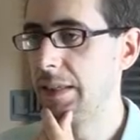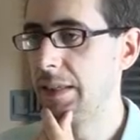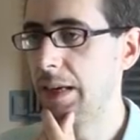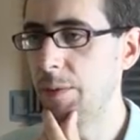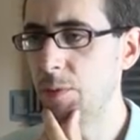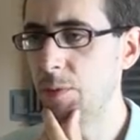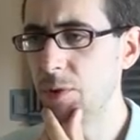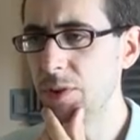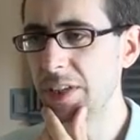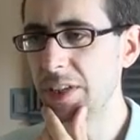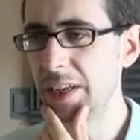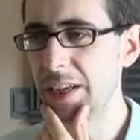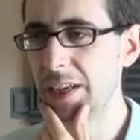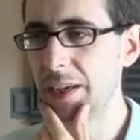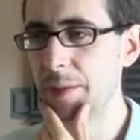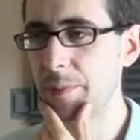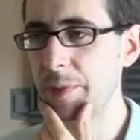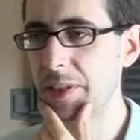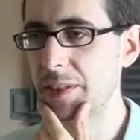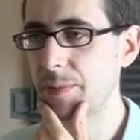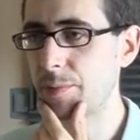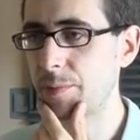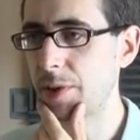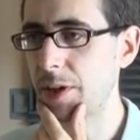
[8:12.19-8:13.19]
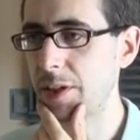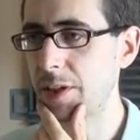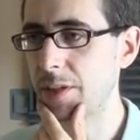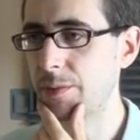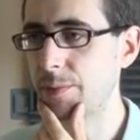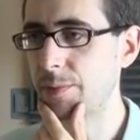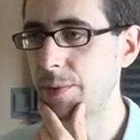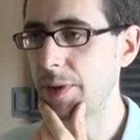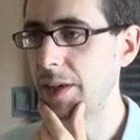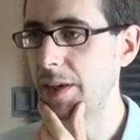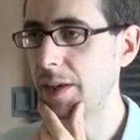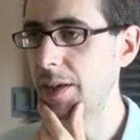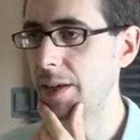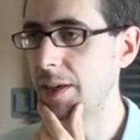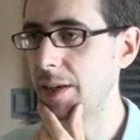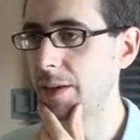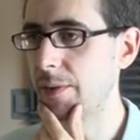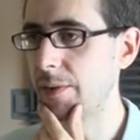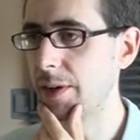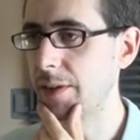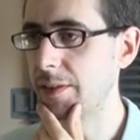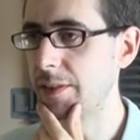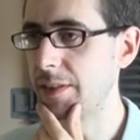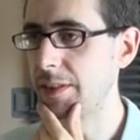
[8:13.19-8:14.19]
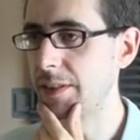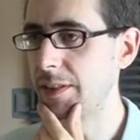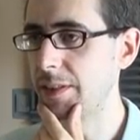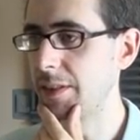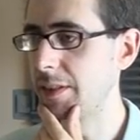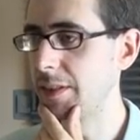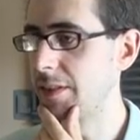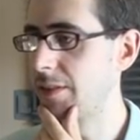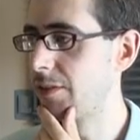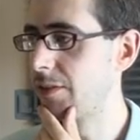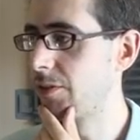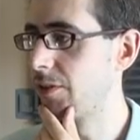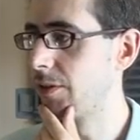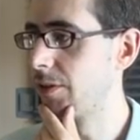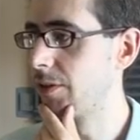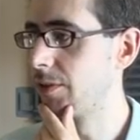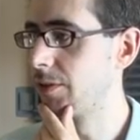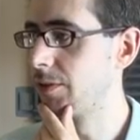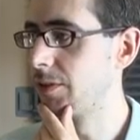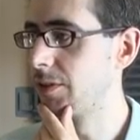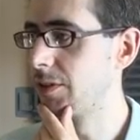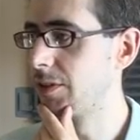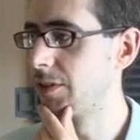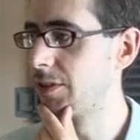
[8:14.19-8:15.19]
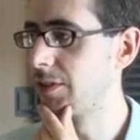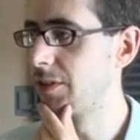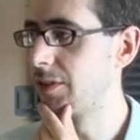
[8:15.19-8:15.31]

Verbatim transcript: I'm always a little bit surprised when uh, when I see distros